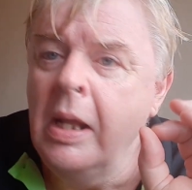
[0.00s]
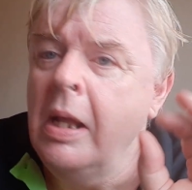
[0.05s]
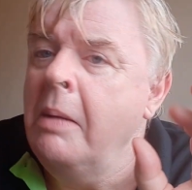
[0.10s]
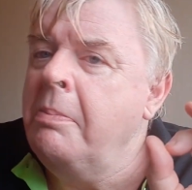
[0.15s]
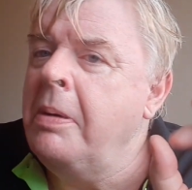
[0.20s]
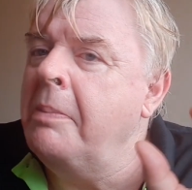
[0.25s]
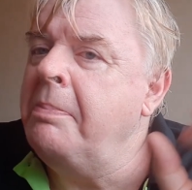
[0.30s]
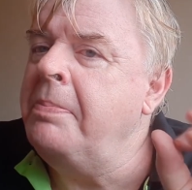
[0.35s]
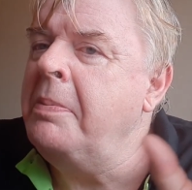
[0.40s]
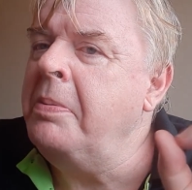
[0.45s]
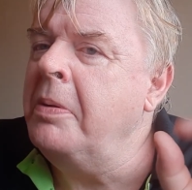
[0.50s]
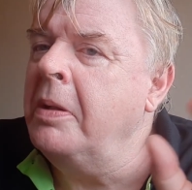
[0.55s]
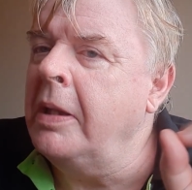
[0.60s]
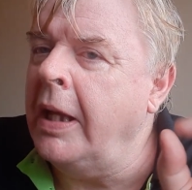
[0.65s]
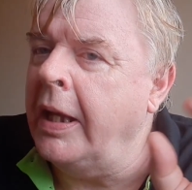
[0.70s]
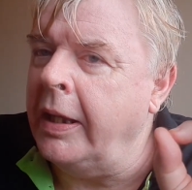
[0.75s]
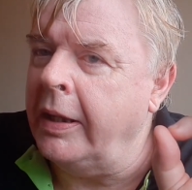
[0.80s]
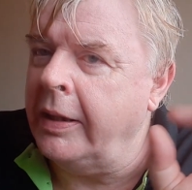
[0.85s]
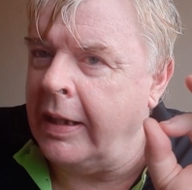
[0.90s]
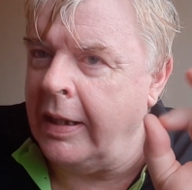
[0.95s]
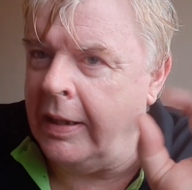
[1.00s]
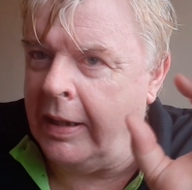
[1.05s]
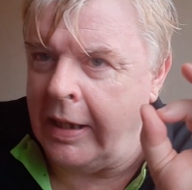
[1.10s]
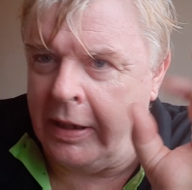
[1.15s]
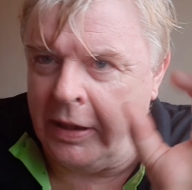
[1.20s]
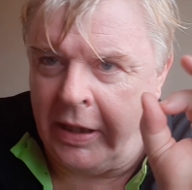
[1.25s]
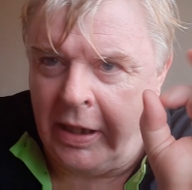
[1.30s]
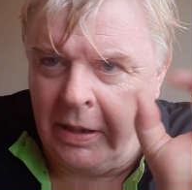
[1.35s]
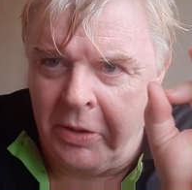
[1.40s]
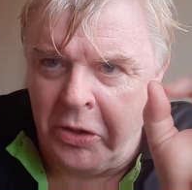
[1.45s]
But people like
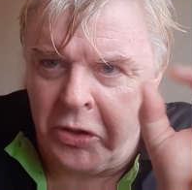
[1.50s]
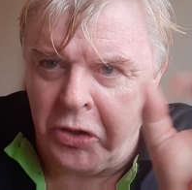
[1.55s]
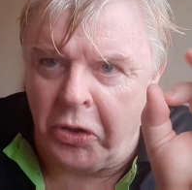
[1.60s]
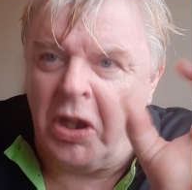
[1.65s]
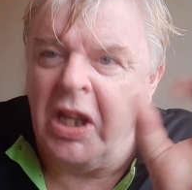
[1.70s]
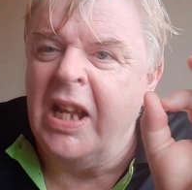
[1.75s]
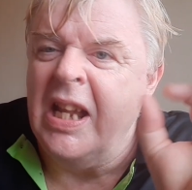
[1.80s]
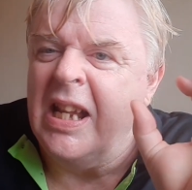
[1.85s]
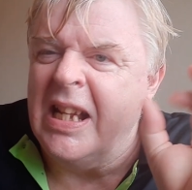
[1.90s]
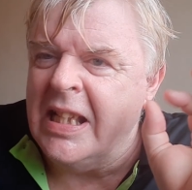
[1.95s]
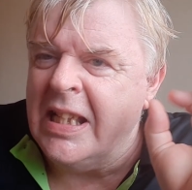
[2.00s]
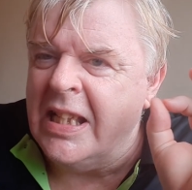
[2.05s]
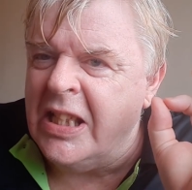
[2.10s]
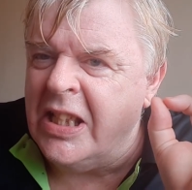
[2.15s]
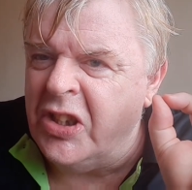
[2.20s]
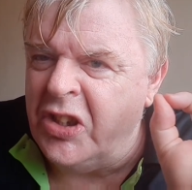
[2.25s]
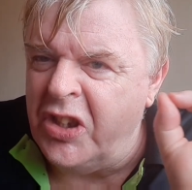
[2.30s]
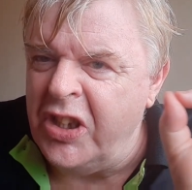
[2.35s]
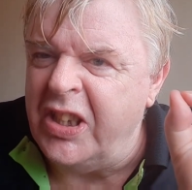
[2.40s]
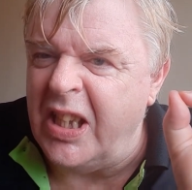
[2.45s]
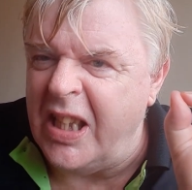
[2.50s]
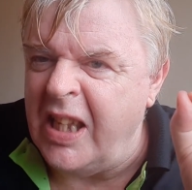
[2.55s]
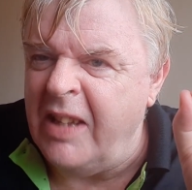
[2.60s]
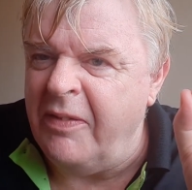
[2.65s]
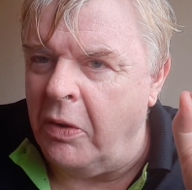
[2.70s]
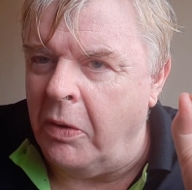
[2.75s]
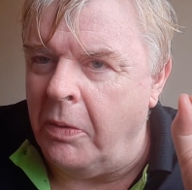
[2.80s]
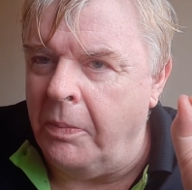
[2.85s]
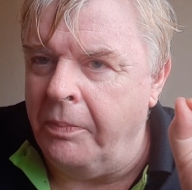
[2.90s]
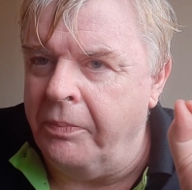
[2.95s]
Kellyanne Keane Minshall, she's
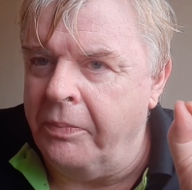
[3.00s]
evil.